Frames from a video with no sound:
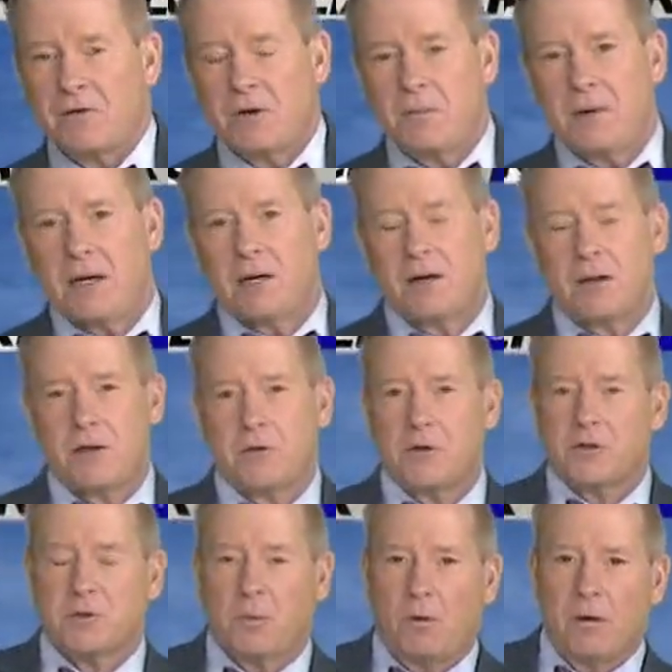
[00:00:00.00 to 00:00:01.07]
humidity
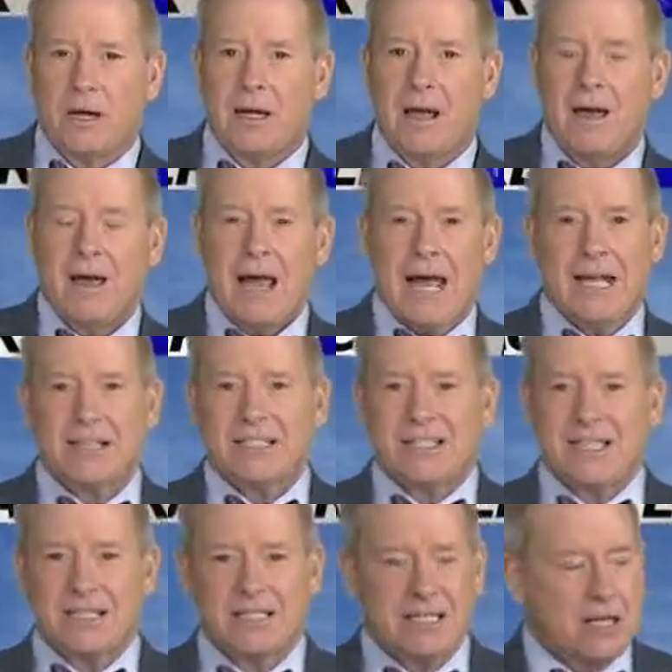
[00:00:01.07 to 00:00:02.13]
this morning at
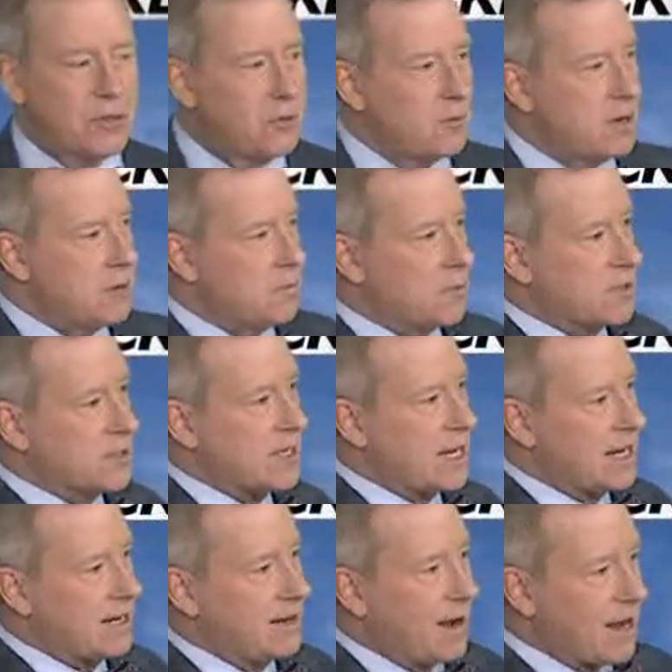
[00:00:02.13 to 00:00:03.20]

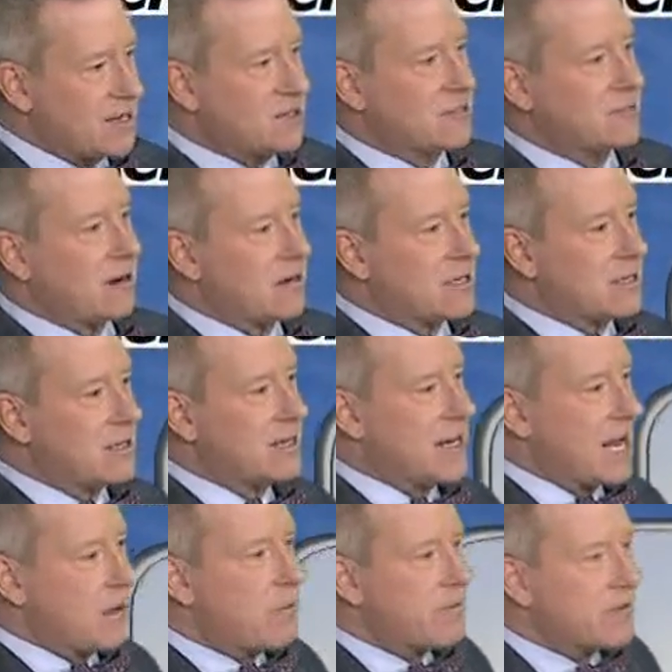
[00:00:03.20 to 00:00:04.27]
63%. Nice start to the
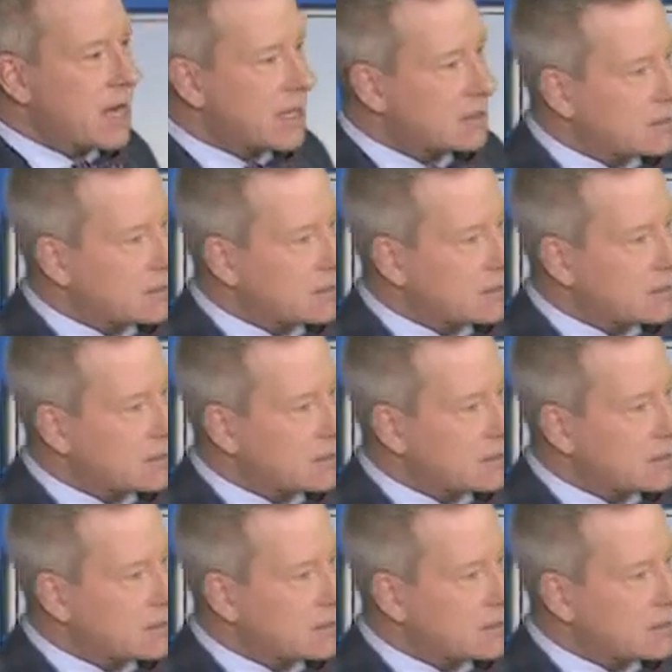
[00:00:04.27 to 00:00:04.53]
day. We've got